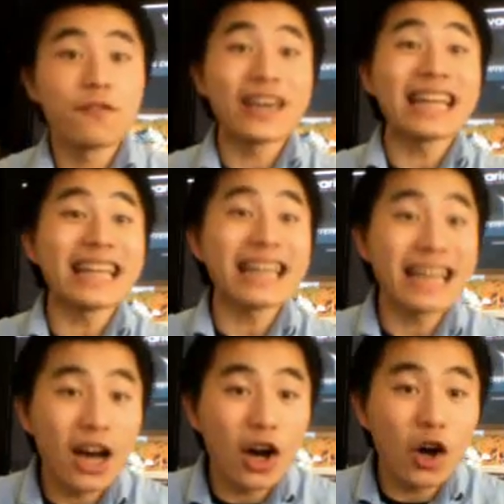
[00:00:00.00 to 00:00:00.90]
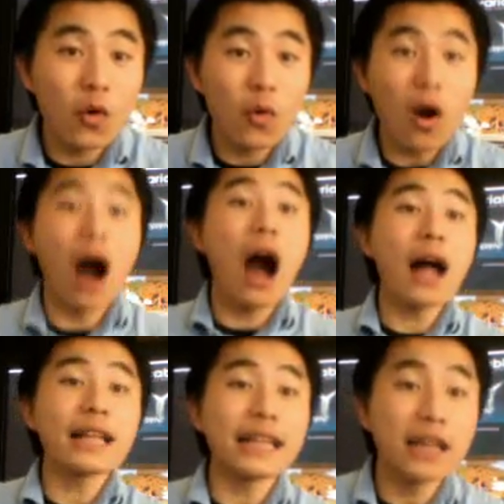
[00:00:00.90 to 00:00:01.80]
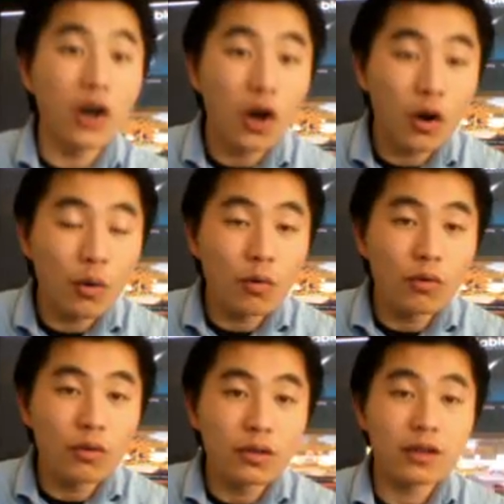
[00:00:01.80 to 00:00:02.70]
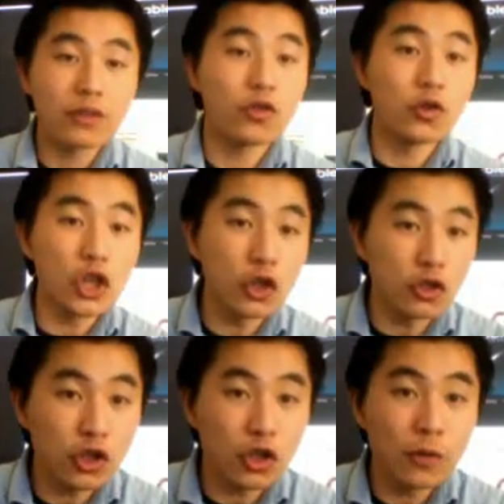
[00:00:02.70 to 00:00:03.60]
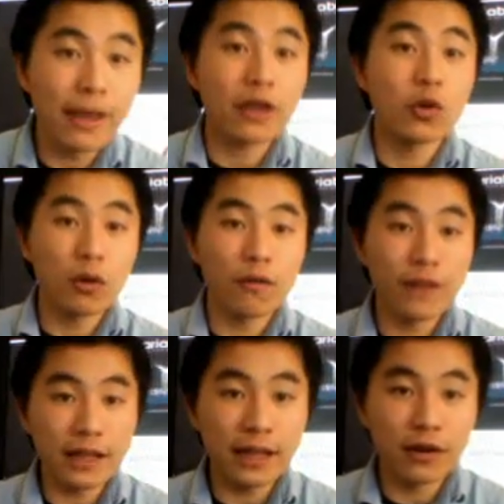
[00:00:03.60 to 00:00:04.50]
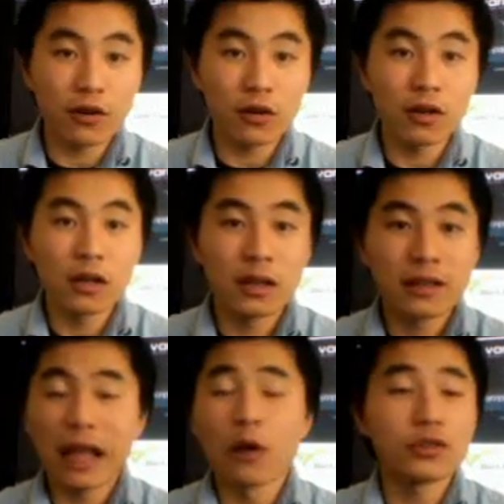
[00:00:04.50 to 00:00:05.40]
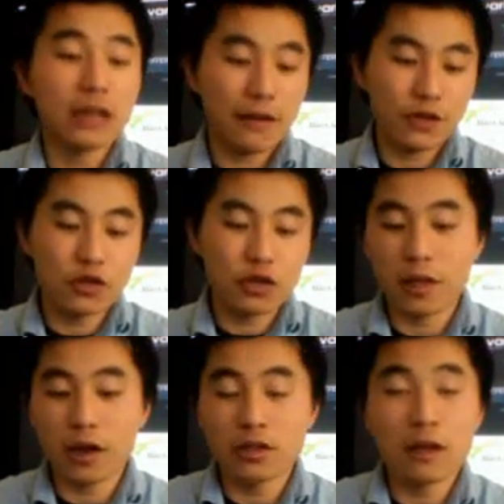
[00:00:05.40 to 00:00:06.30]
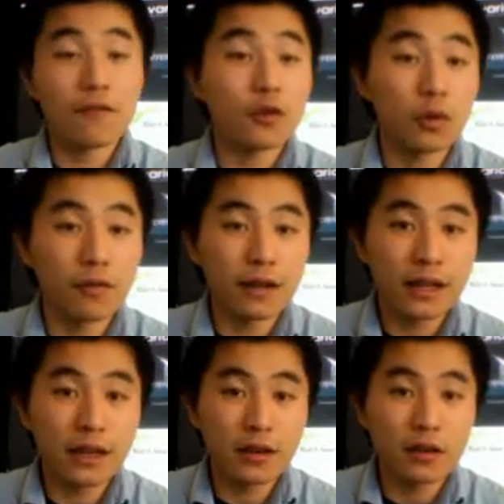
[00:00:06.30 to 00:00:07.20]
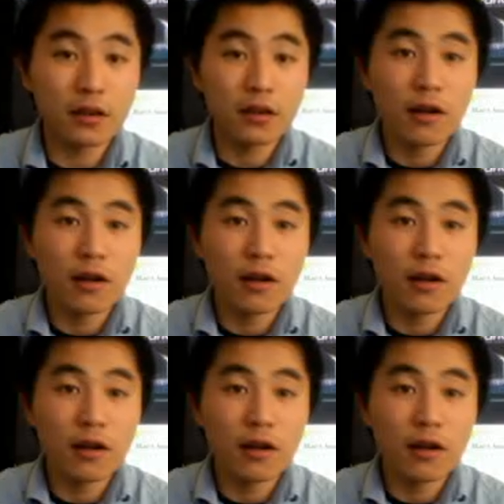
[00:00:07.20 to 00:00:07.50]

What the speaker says: video, audio through YouTube and Google Video, not only do they have YouTube, they also have Google Video.